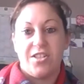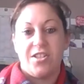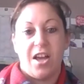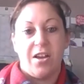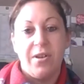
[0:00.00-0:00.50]
You
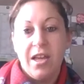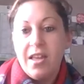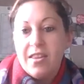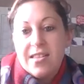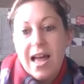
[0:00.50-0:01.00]
know,
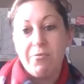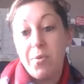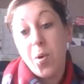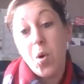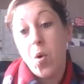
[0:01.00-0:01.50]
there's that
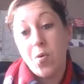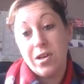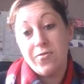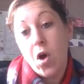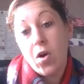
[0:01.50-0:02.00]
rapport, and
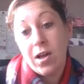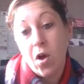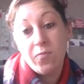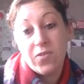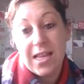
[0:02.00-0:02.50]
you've got a
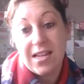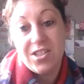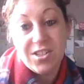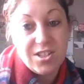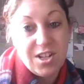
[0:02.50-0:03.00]

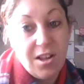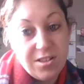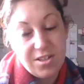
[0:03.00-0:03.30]
conversation starter.